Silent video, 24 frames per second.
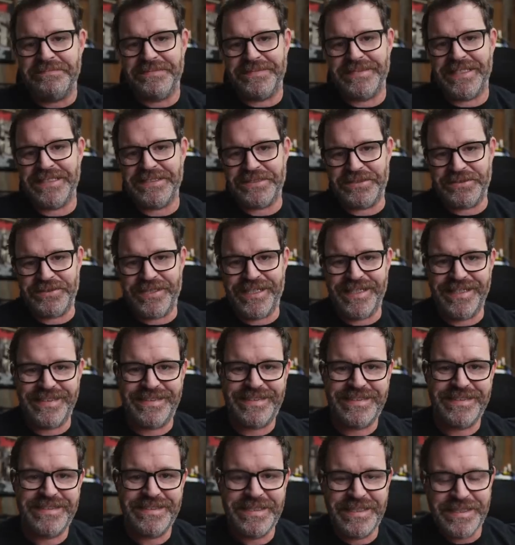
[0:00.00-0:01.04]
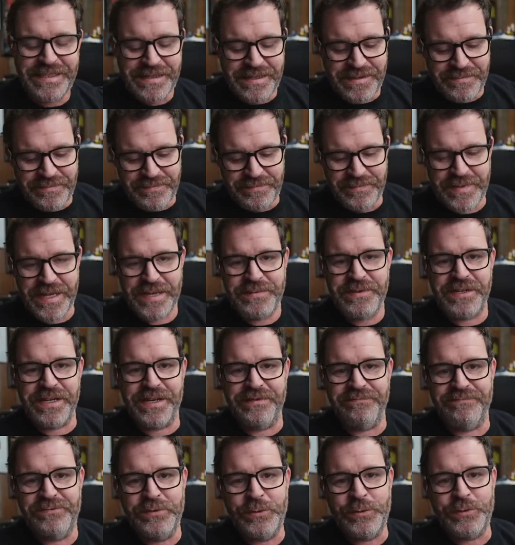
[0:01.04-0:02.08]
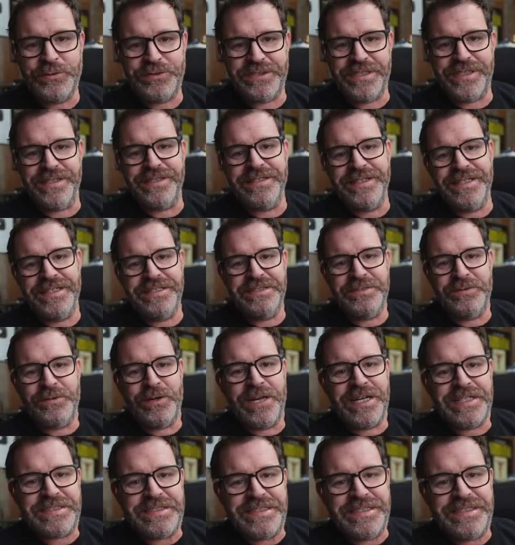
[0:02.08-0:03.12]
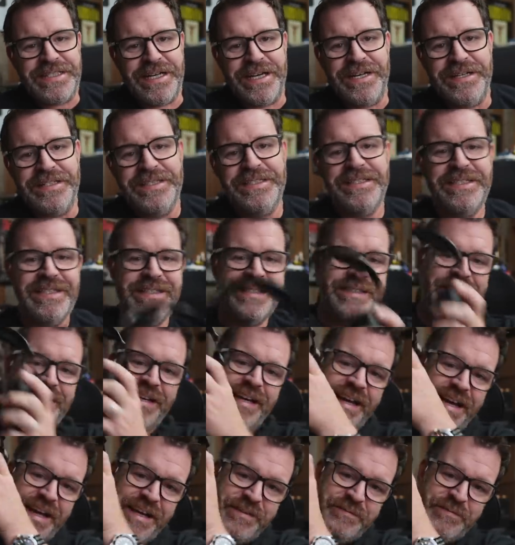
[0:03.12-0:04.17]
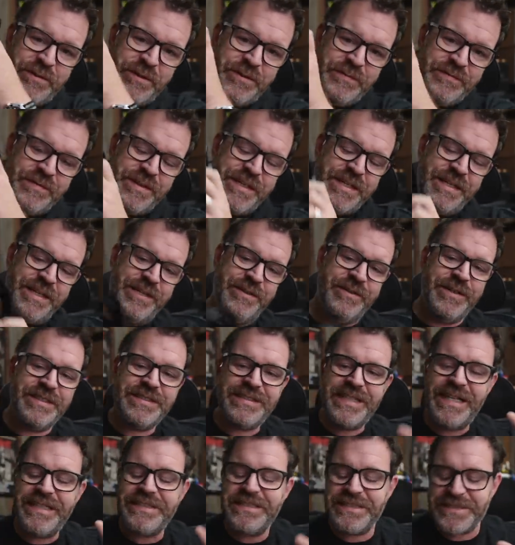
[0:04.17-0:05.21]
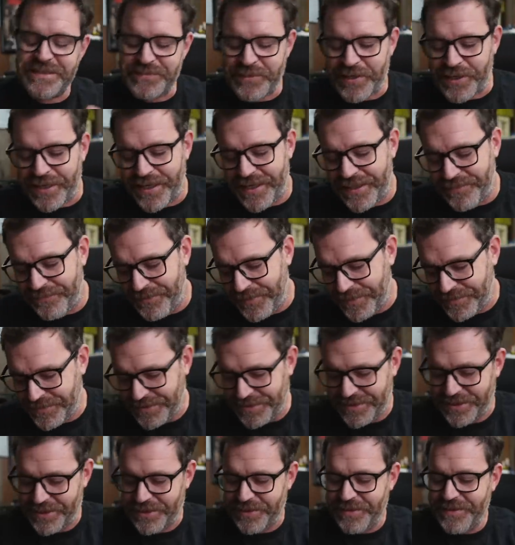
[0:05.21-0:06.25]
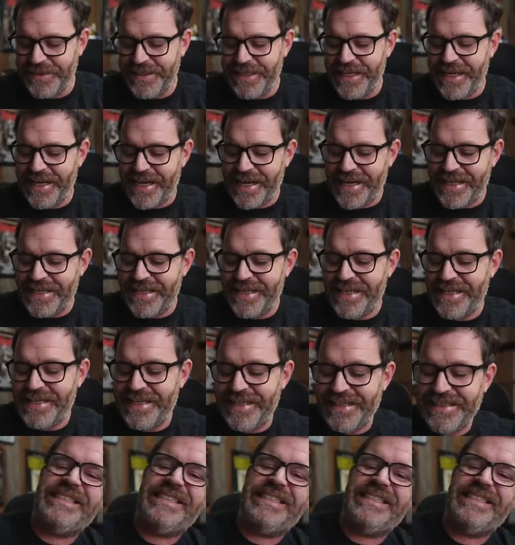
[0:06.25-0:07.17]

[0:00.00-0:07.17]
That's right. Maybe I fooled you into watching a headphone video. It's not just about headphones though. And then